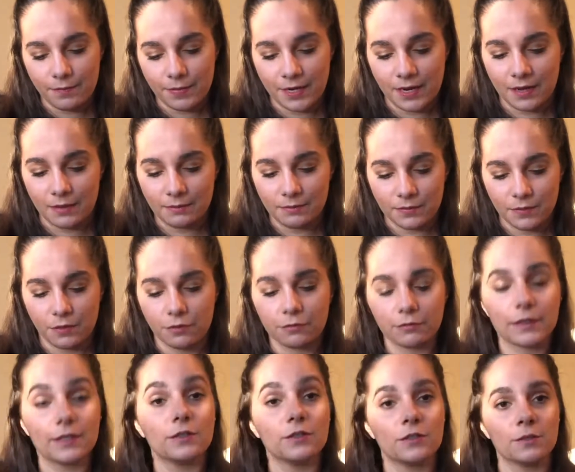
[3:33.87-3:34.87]
but I'm
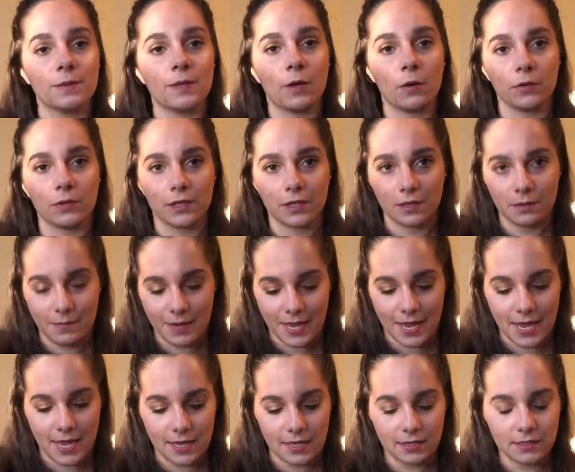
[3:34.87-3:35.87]
thrilled to be holding it in my
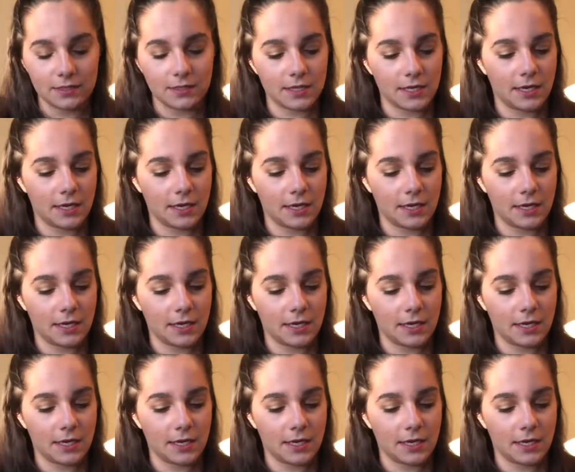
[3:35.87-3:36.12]
hands.